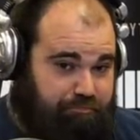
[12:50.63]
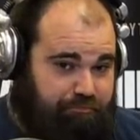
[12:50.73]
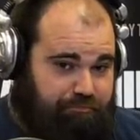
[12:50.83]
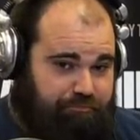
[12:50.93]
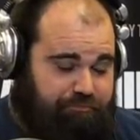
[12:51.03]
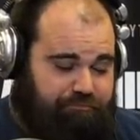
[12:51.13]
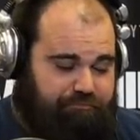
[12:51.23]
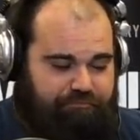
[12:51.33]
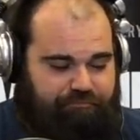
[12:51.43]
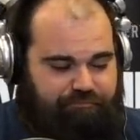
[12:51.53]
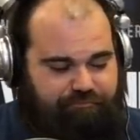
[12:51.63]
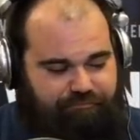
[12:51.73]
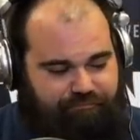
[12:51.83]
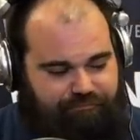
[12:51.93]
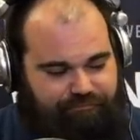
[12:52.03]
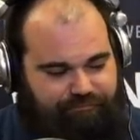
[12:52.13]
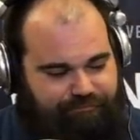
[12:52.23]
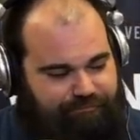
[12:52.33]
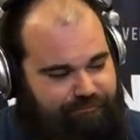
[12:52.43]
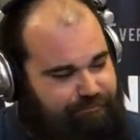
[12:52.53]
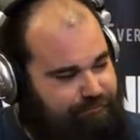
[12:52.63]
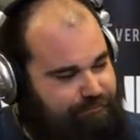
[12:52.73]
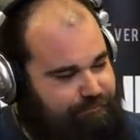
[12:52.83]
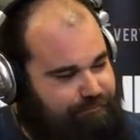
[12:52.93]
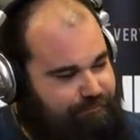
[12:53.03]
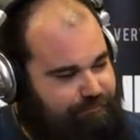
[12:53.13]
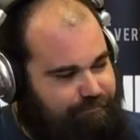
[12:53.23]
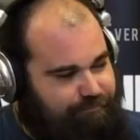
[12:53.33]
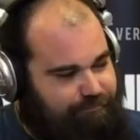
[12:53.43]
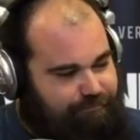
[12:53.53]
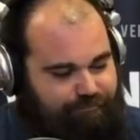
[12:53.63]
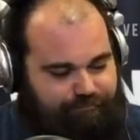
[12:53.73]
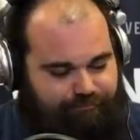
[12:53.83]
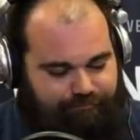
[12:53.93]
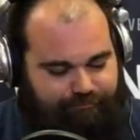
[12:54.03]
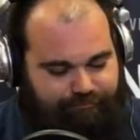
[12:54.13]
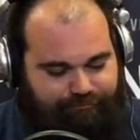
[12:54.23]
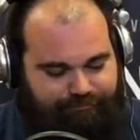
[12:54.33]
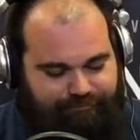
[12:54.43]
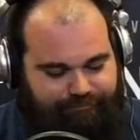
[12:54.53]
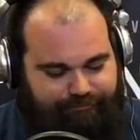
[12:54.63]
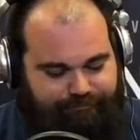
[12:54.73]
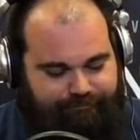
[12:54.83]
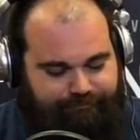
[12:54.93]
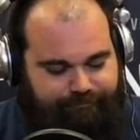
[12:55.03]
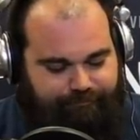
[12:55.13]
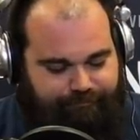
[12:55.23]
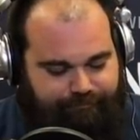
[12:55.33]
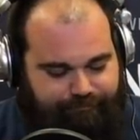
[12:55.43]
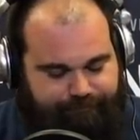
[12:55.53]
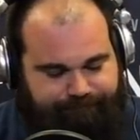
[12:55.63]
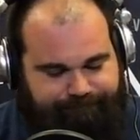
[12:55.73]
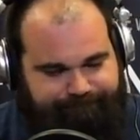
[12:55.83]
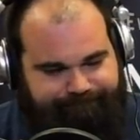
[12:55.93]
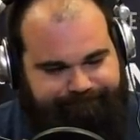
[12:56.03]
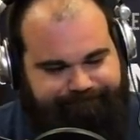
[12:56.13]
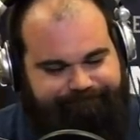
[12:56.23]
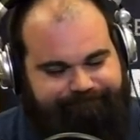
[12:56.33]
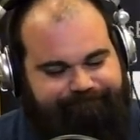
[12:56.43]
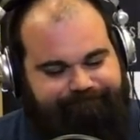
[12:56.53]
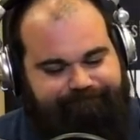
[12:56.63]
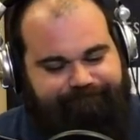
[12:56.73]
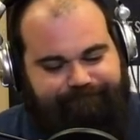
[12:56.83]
This person isn't speaking.